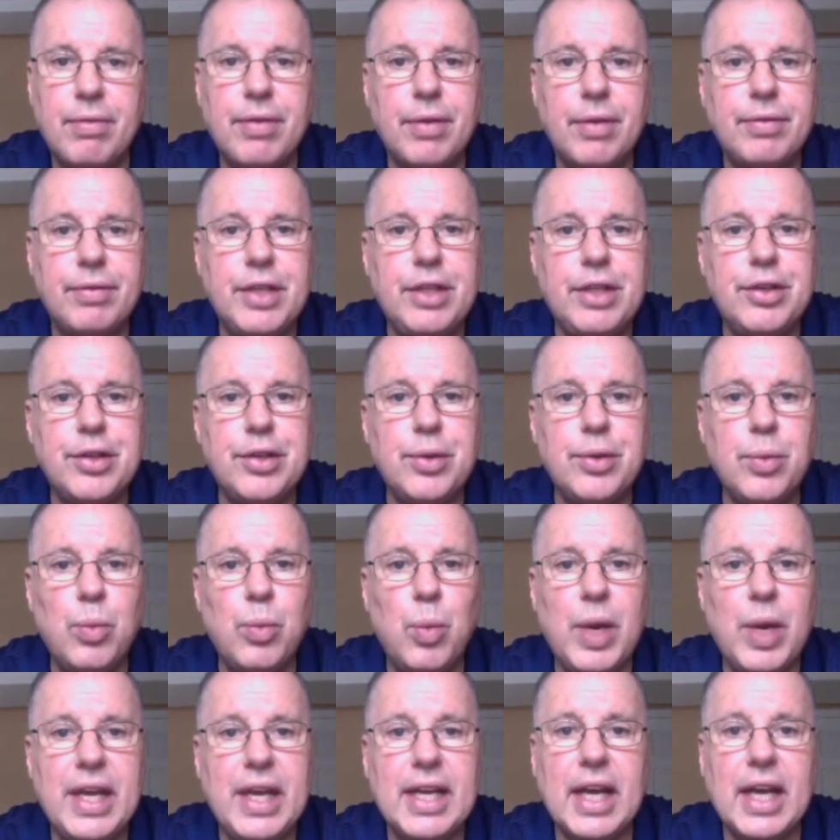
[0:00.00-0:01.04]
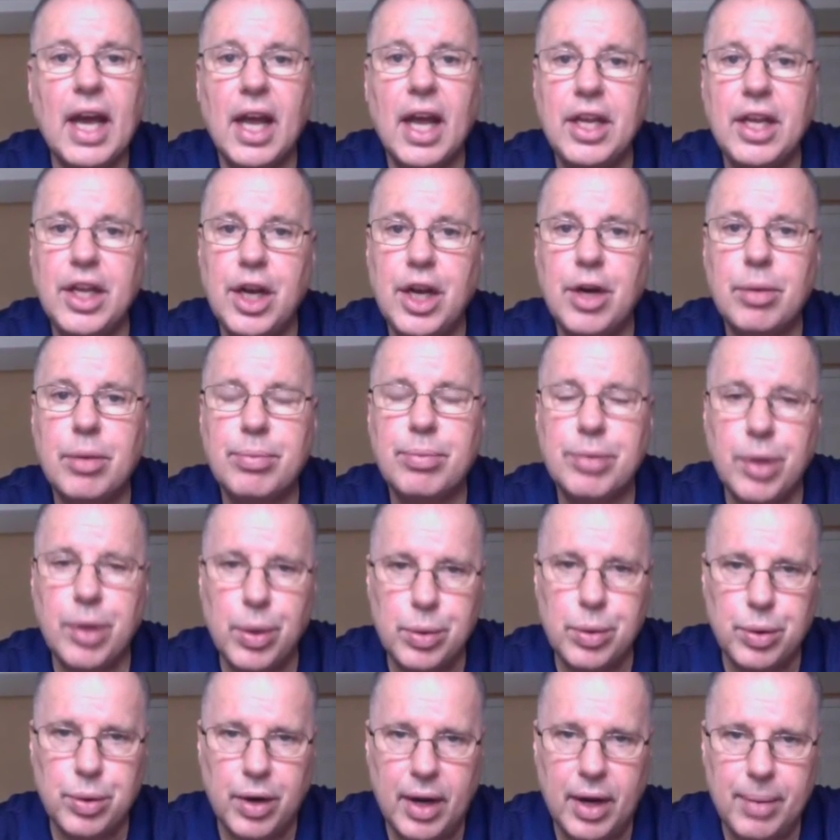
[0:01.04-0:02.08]
52-week-a-year
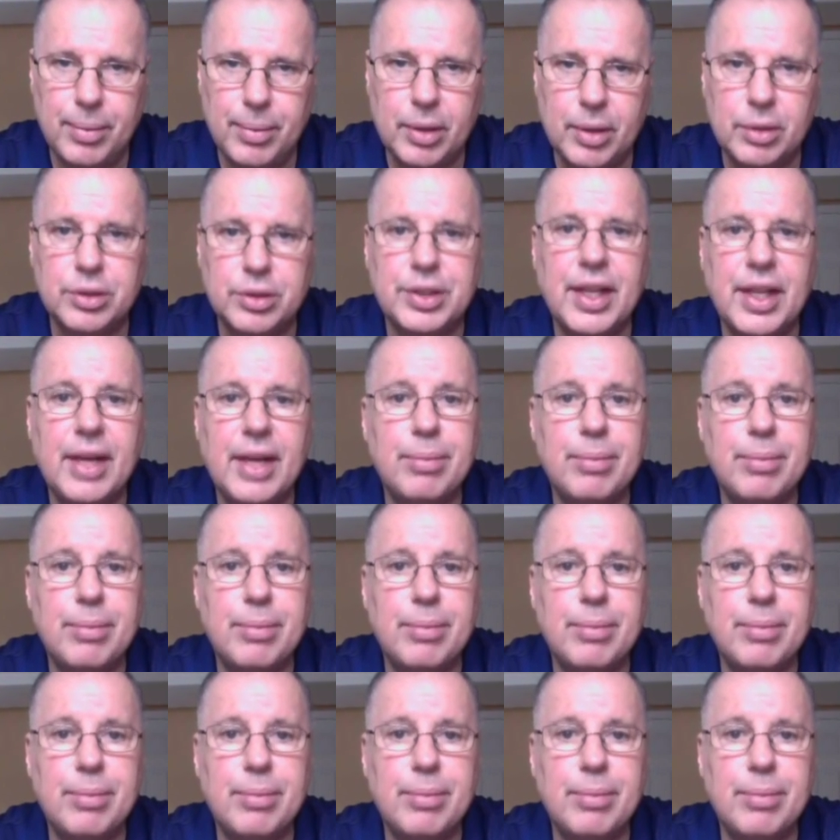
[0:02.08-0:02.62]
programmers.